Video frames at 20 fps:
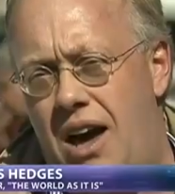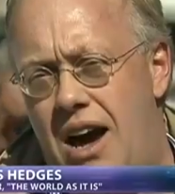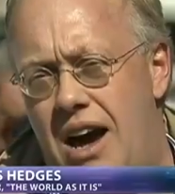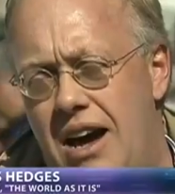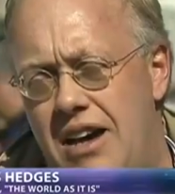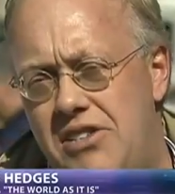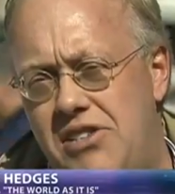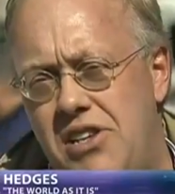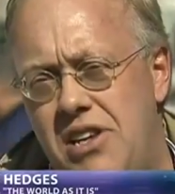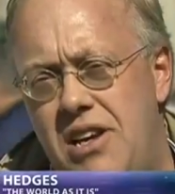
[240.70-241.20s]

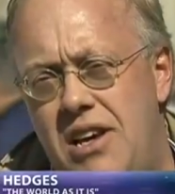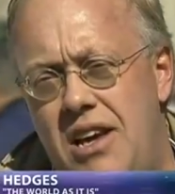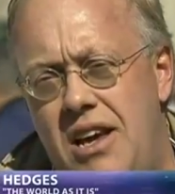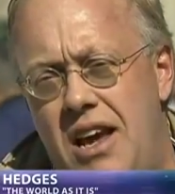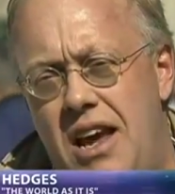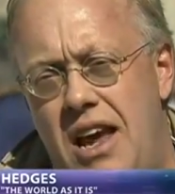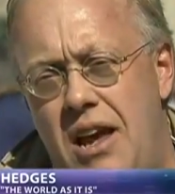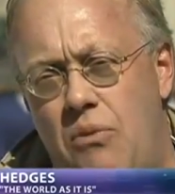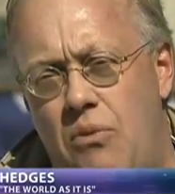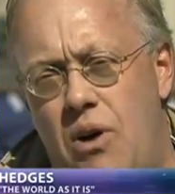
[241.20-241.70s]
lies
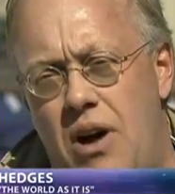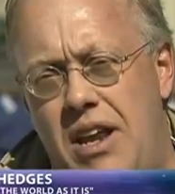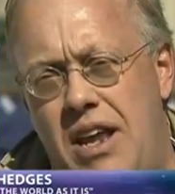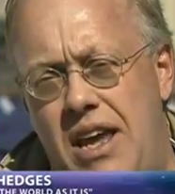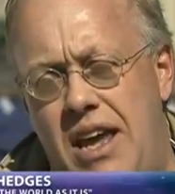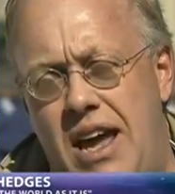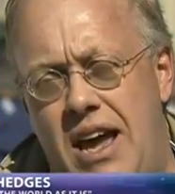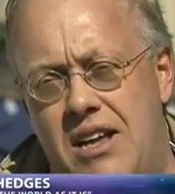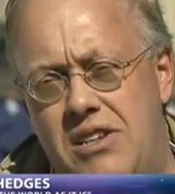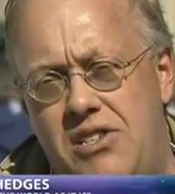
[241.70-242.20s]
and what
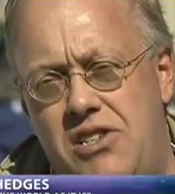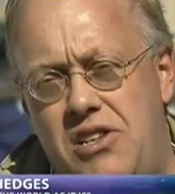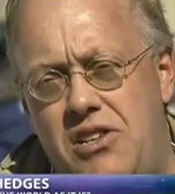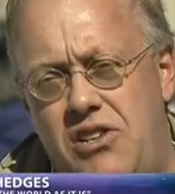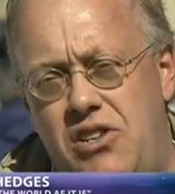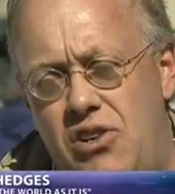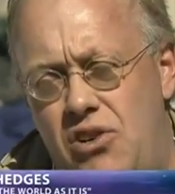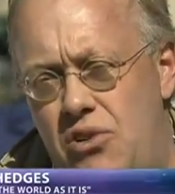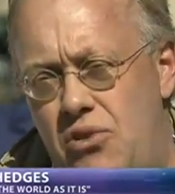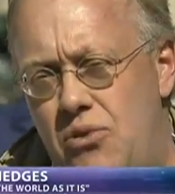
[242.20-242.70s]
he has
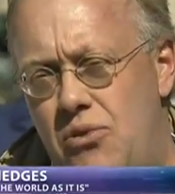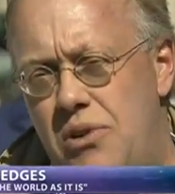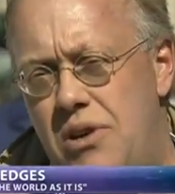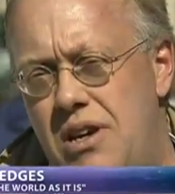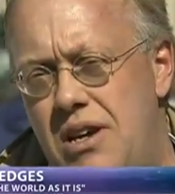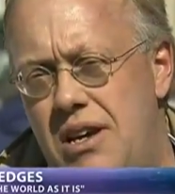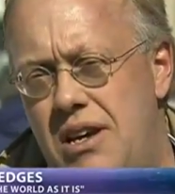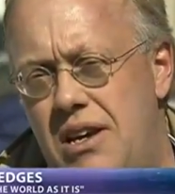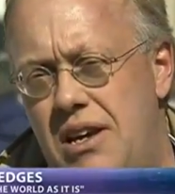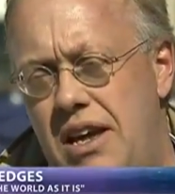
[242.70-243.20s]
to do
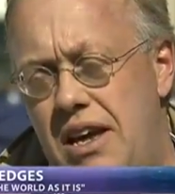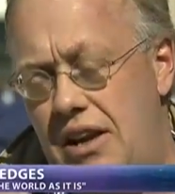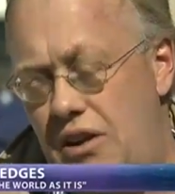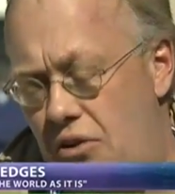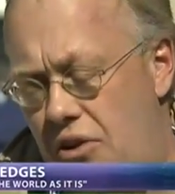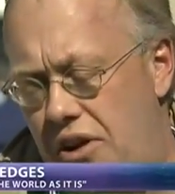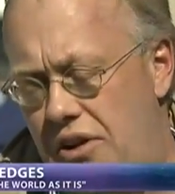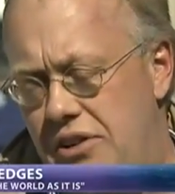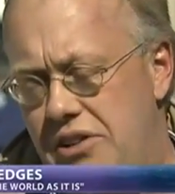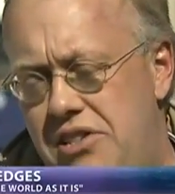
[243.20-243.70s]

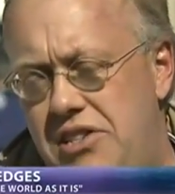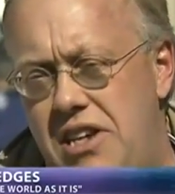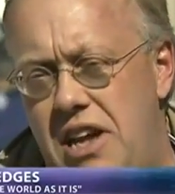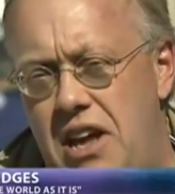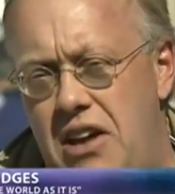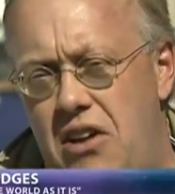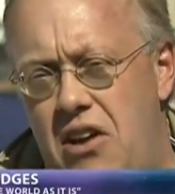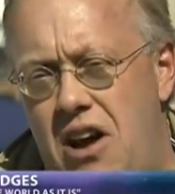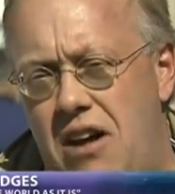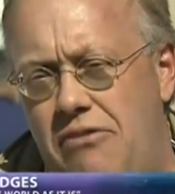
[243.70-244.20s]
in order to
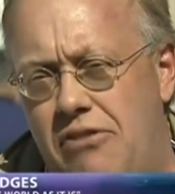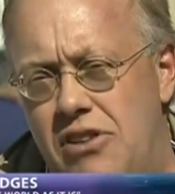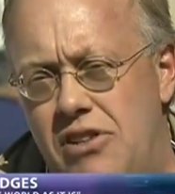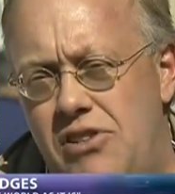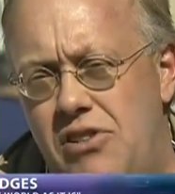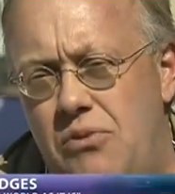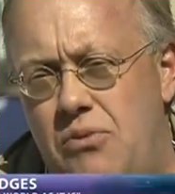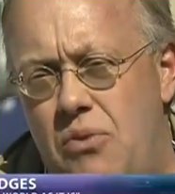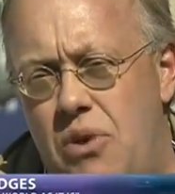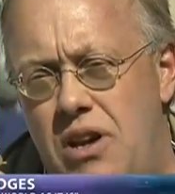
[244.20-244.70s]
stay in
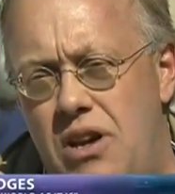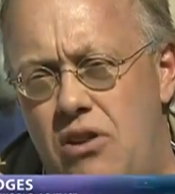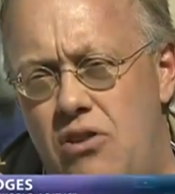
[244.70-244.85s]
office,